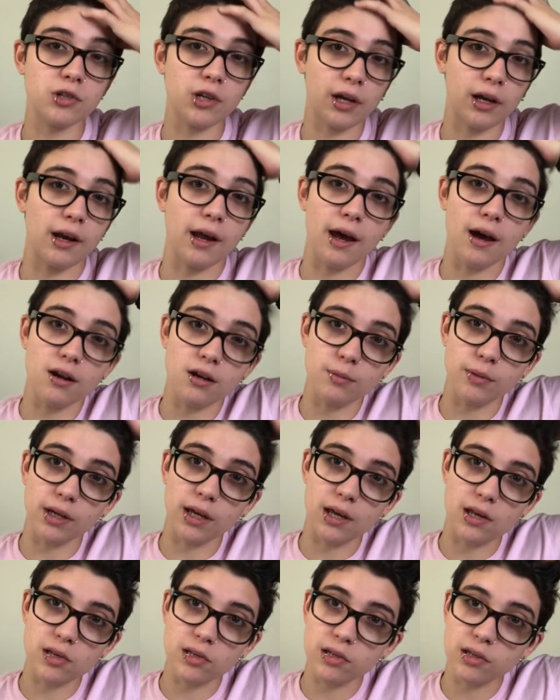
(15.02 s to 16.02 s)
check it out. I'm a
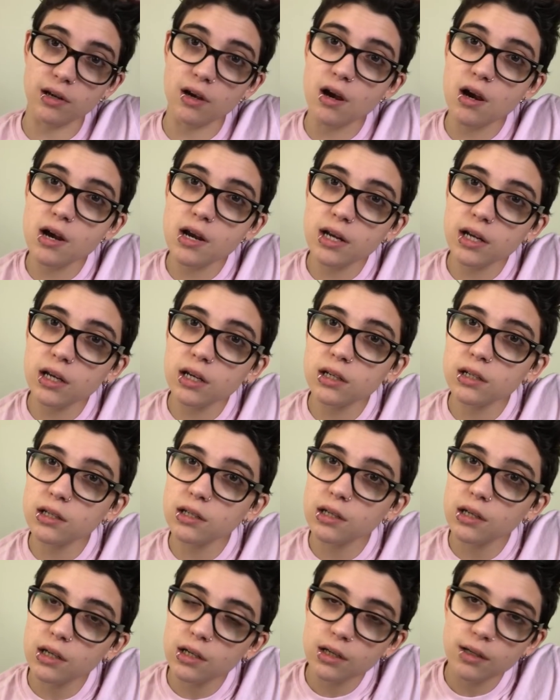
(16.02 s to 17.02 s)
guest star in it.
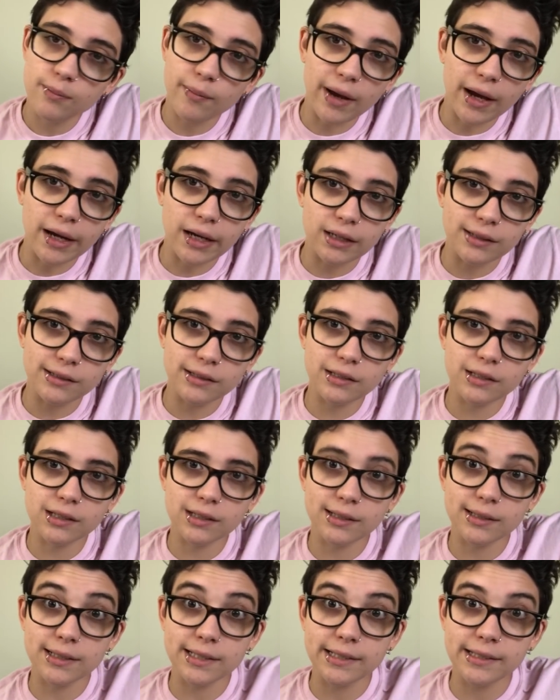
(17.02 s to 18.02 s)
My hair is
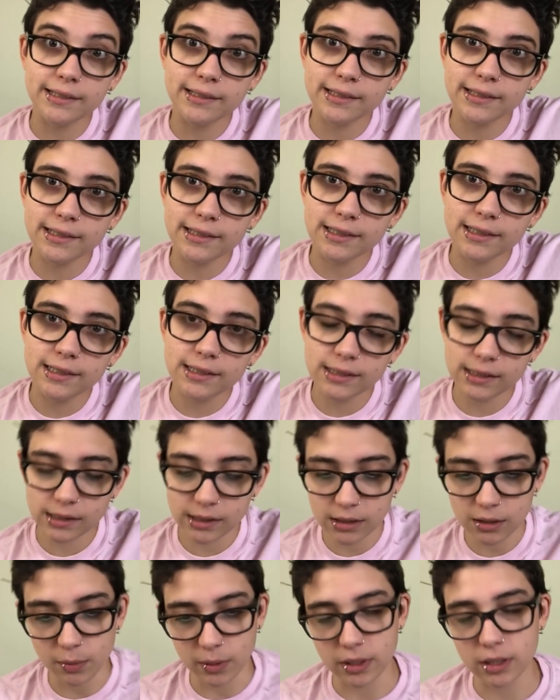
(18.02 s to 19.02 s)
crazy.
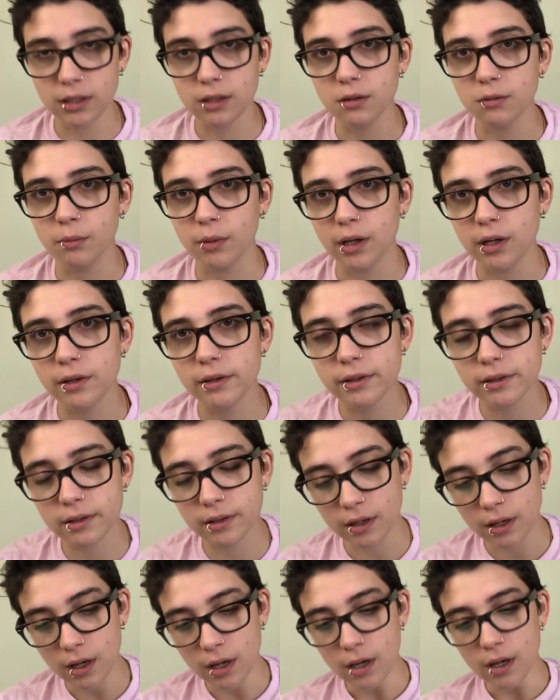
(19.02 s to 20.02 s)
It's been 2 months
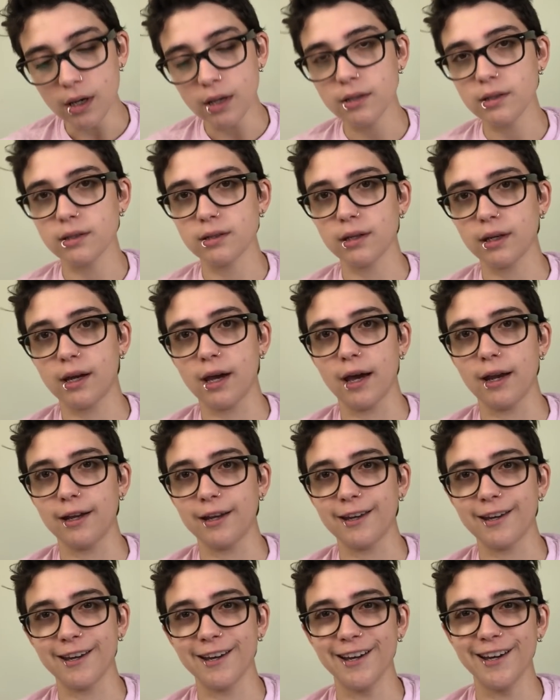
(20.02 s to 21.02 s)
since I got
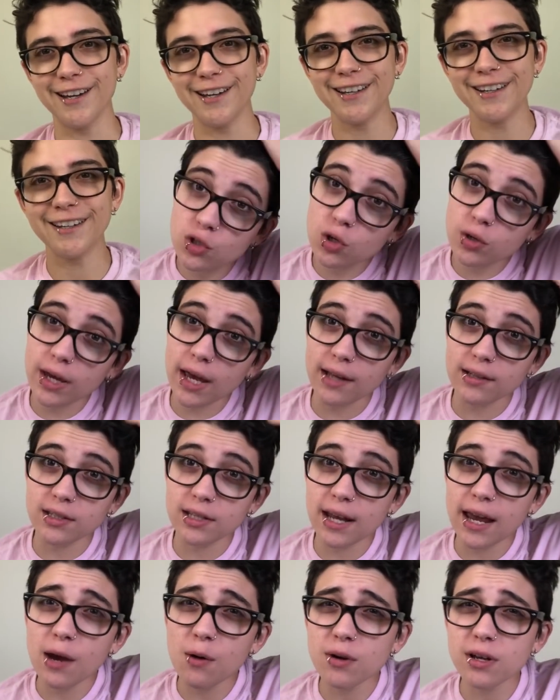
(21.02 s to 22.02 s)
it cut. So yeah,
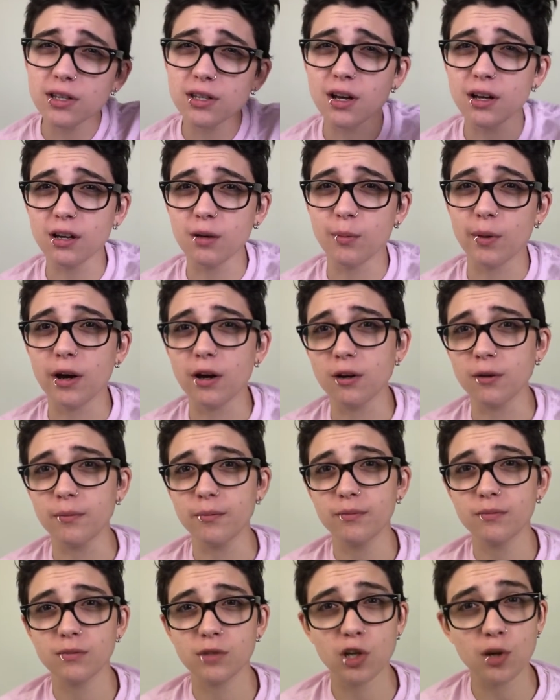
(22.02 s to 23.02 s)
today I want to talk about
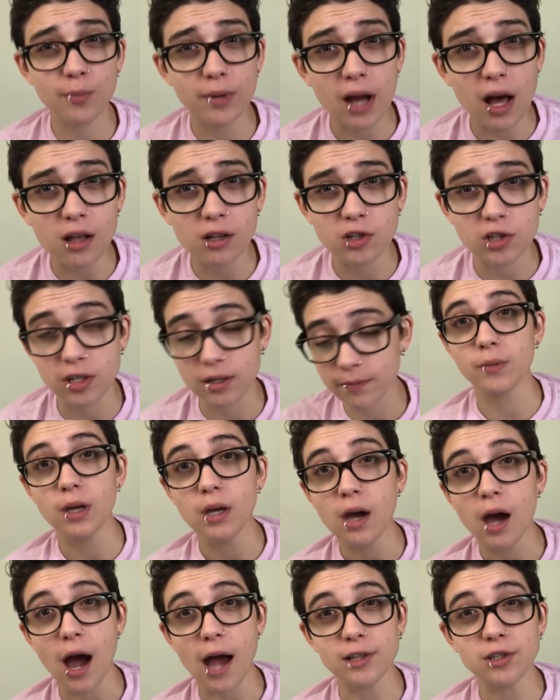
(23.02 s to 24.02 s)
terminology.
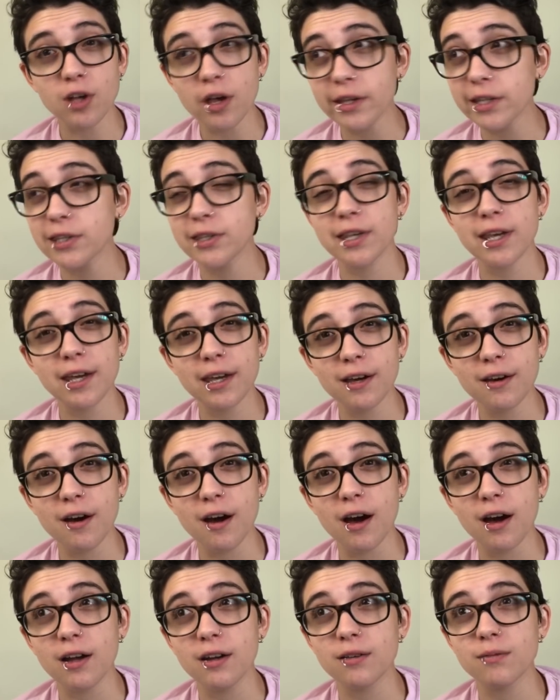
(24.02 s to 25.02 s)
I saw this thing
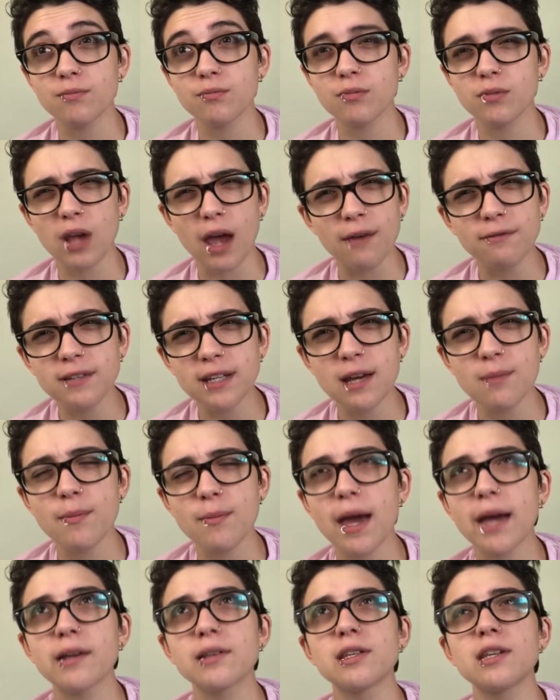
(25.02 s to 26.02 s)
on FTM
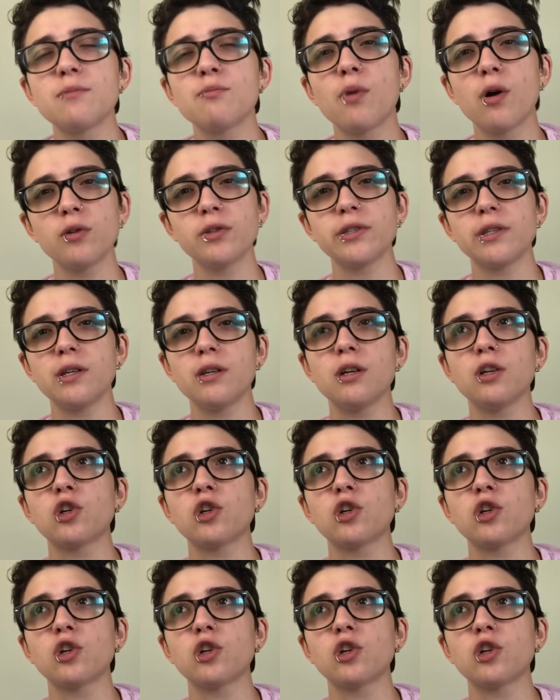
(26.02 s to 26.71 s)
magazine posted a